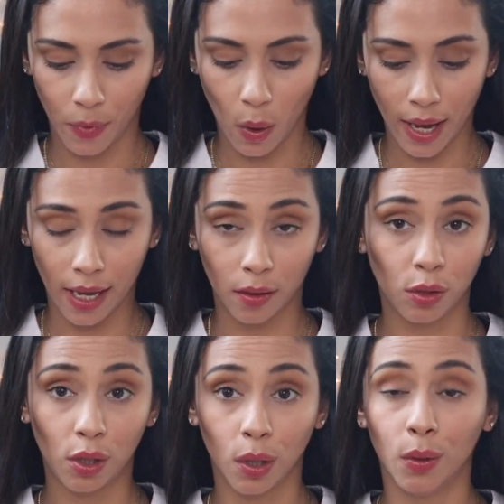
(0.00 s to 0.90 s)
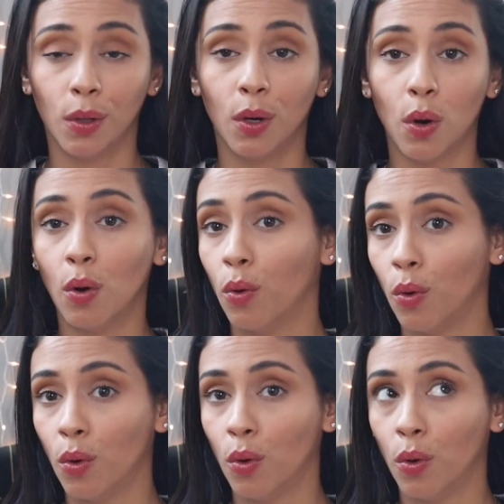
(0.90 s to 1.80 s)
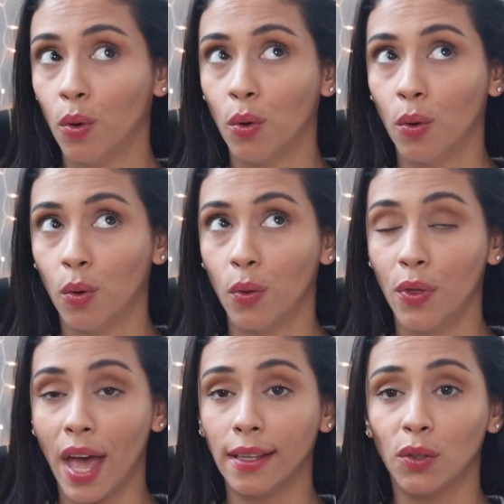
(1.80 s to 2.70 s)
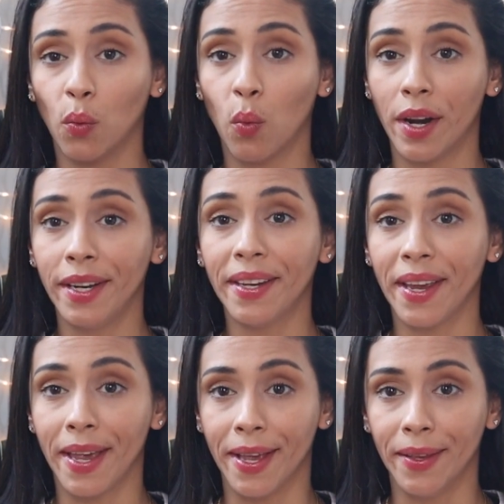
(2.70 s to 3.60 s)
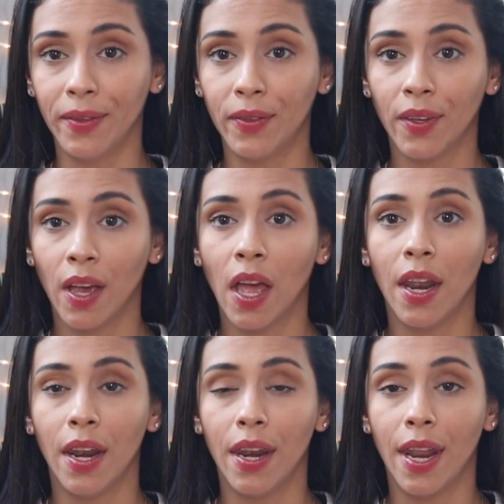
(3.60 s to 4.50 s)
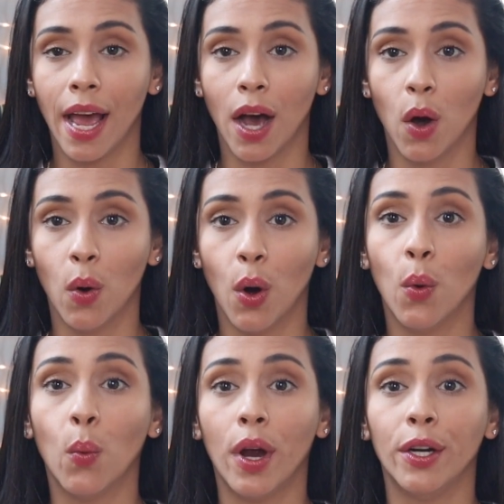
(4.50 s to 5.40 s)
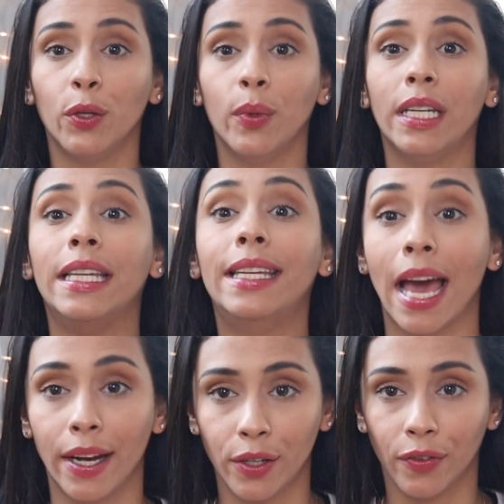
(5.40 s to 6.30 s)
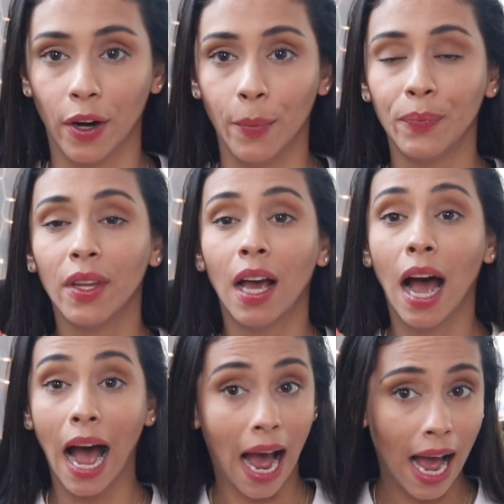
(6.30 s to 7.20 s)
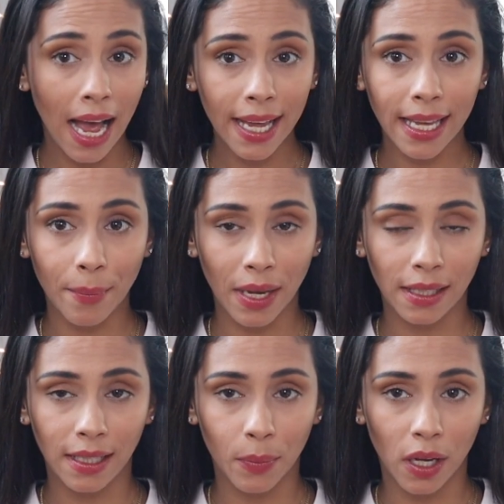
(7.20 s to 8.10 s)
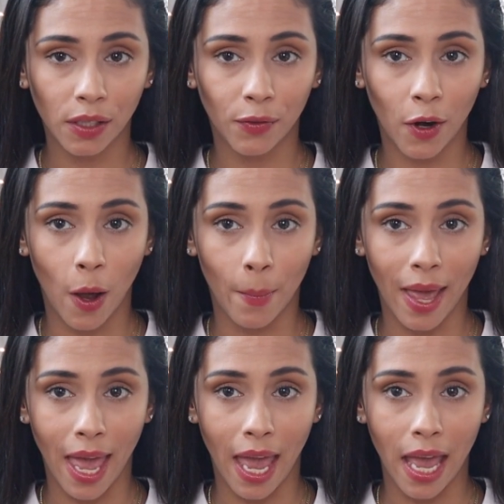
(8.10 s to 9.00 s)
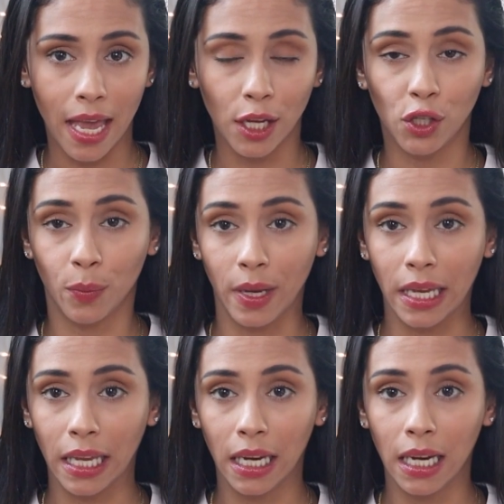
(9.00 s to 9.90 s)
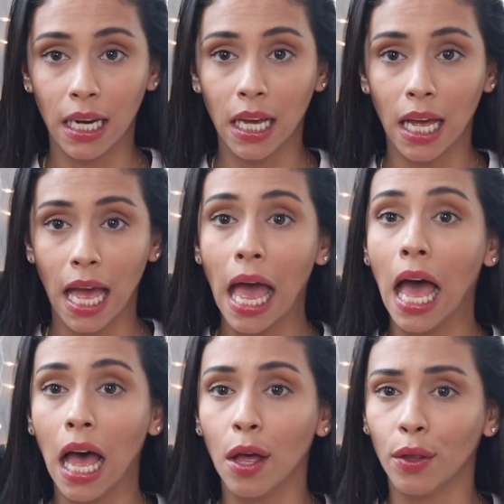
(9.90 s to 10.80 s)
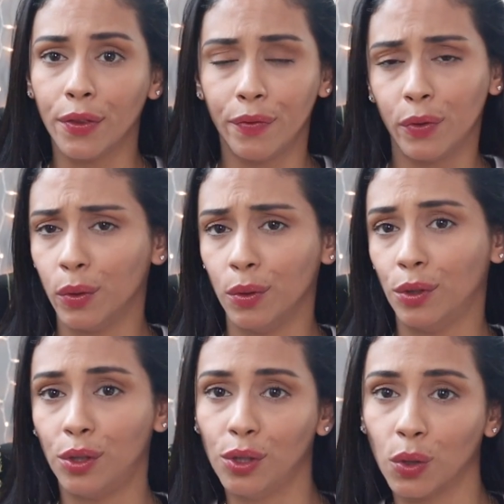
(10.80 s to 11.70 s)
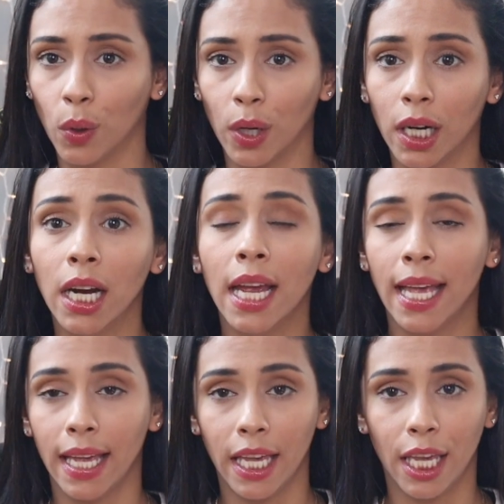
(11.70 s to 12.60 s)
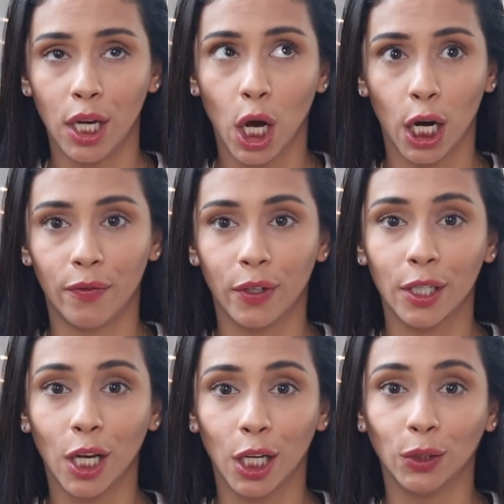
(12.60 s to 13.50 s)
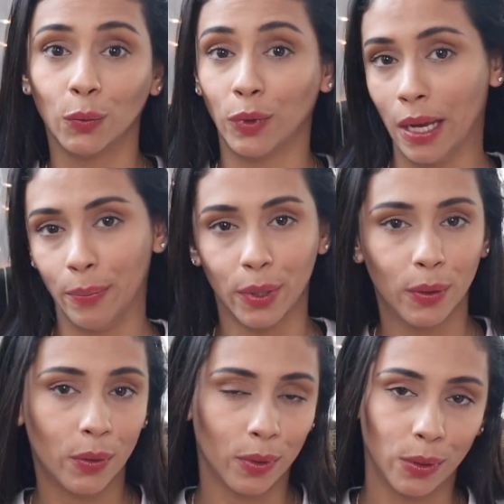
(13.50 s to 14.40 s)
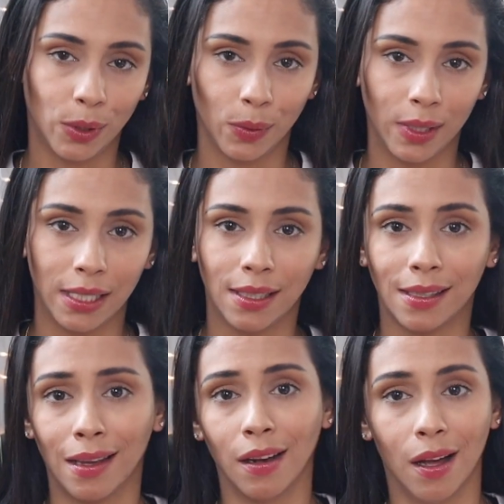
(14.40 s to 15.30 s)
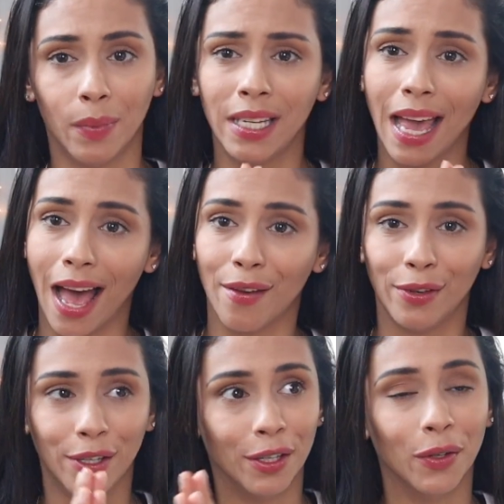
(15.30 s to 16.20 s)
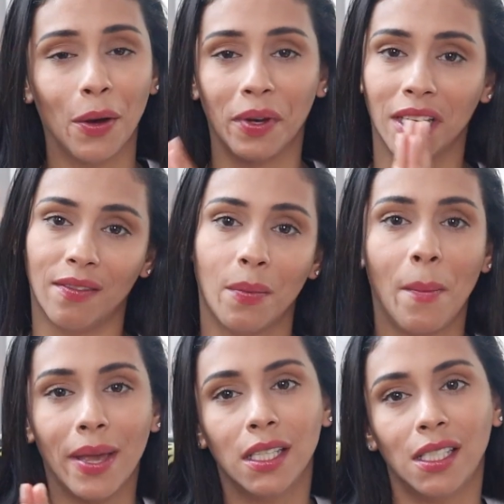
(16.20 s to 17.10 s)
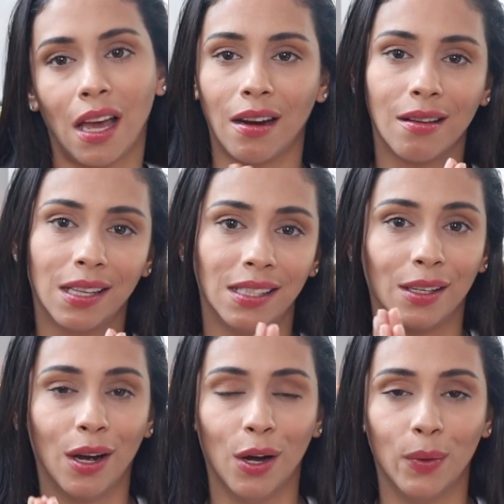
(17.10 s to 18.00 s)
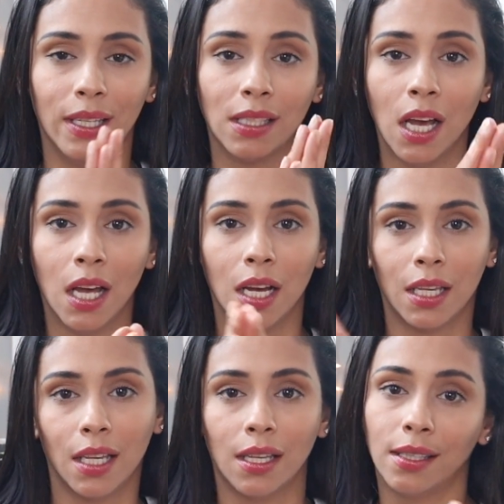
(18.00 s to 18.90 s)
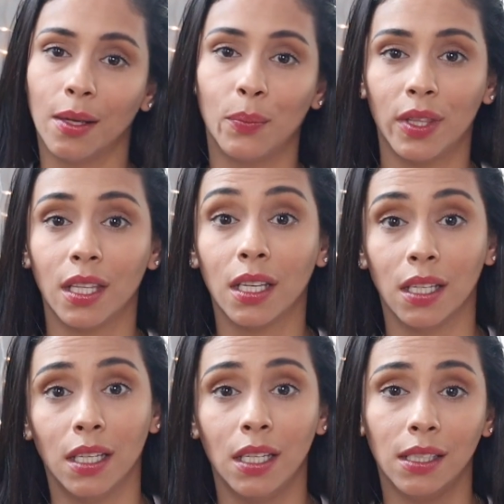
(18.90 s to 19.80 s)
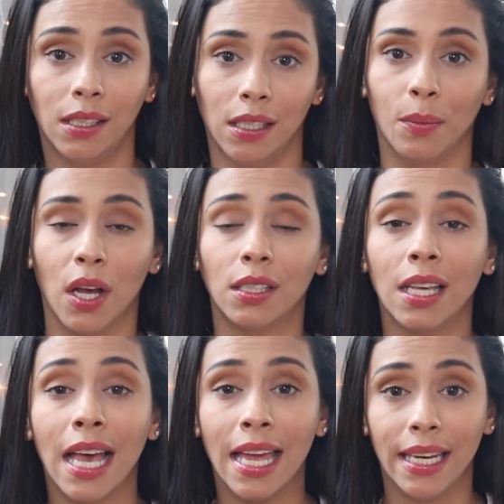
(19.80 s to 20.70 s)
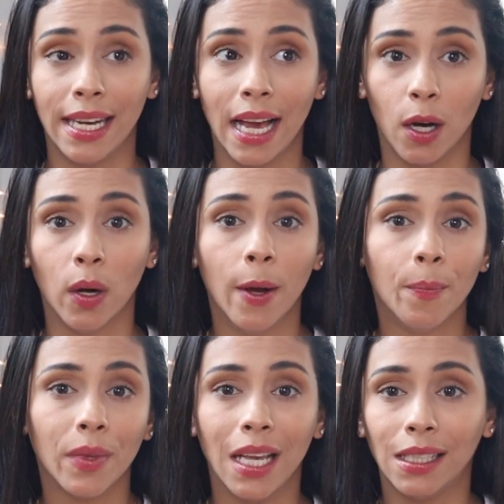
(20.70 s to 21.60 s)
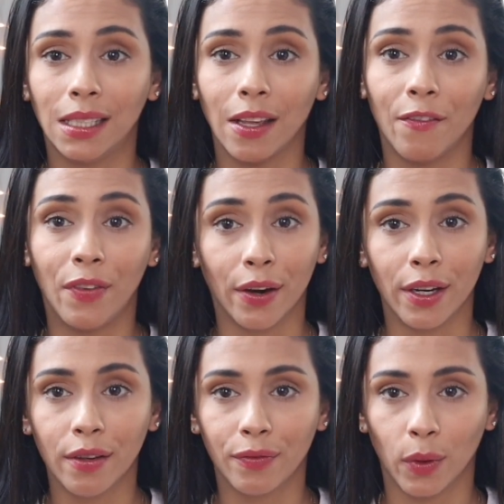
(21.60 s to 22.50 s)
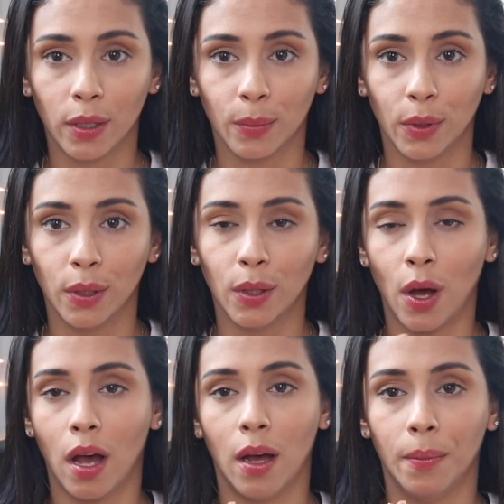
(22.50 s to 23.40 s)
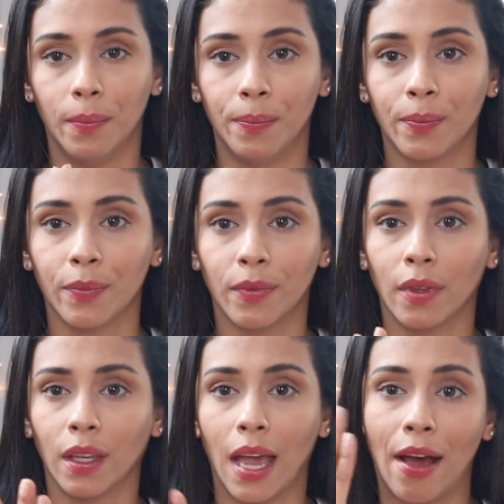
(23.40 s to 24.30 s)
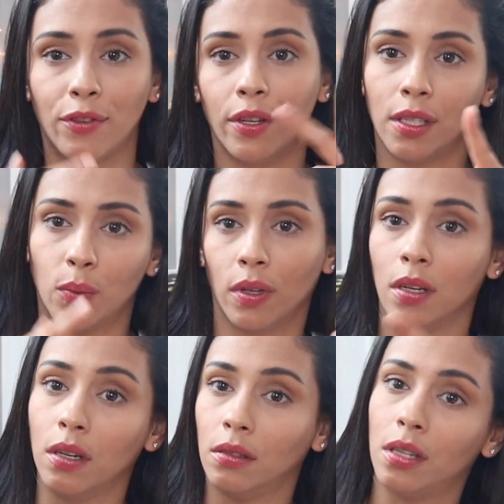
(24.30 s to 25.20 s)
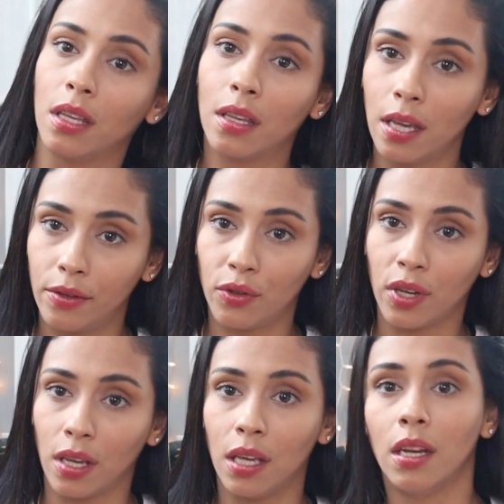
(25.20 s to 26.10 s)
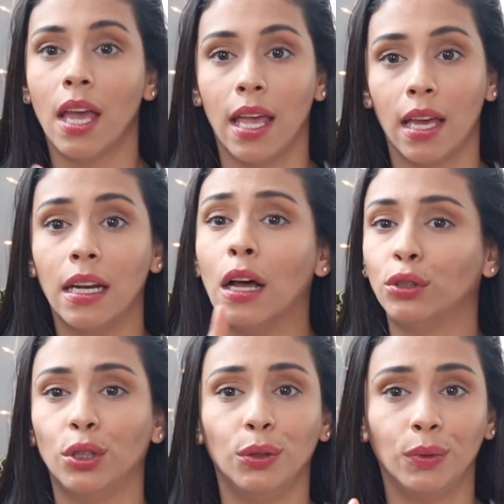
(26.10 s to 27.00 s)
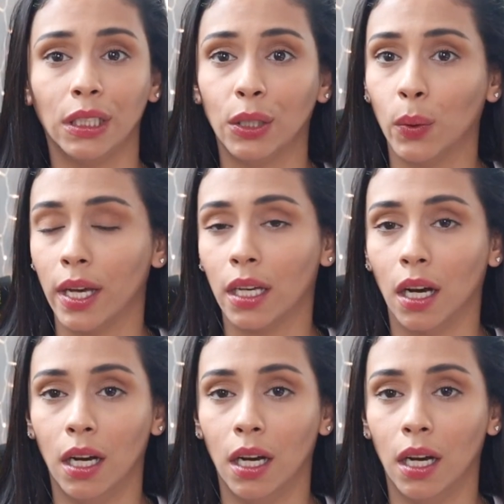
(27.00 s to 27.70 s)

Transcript: Okay, so that's what it is. Now, where do we get it from? I get my sea moss from a Jamaican health food store in Hartford called Rainbow Groceries. It's on Albany Avenue. I want to give them a big shout out because they're always hooking us up with the good sea moss. Now, it's very affordable. After this, we're going to go to the kitchen and I'll show you really quick.